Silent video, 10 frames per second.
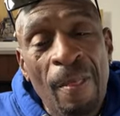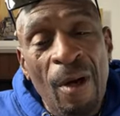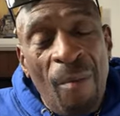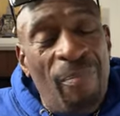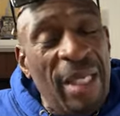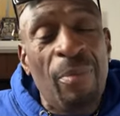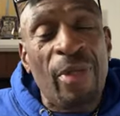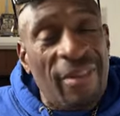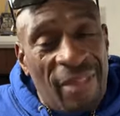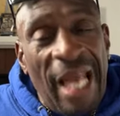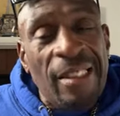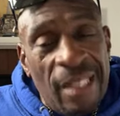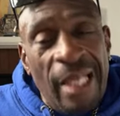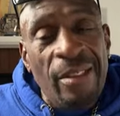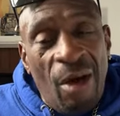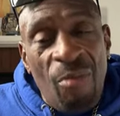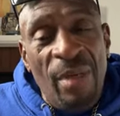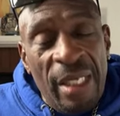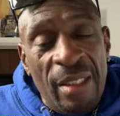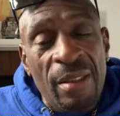are people that think they know
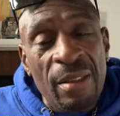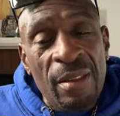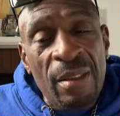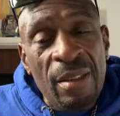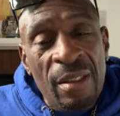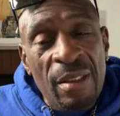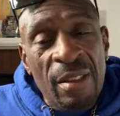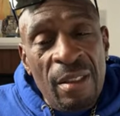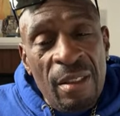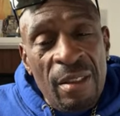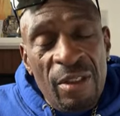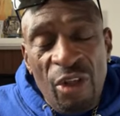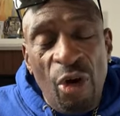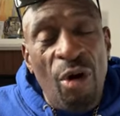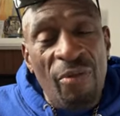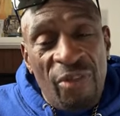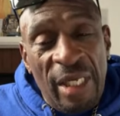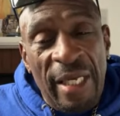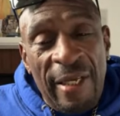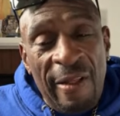me? You know what I'm
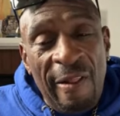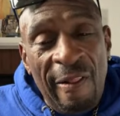saying?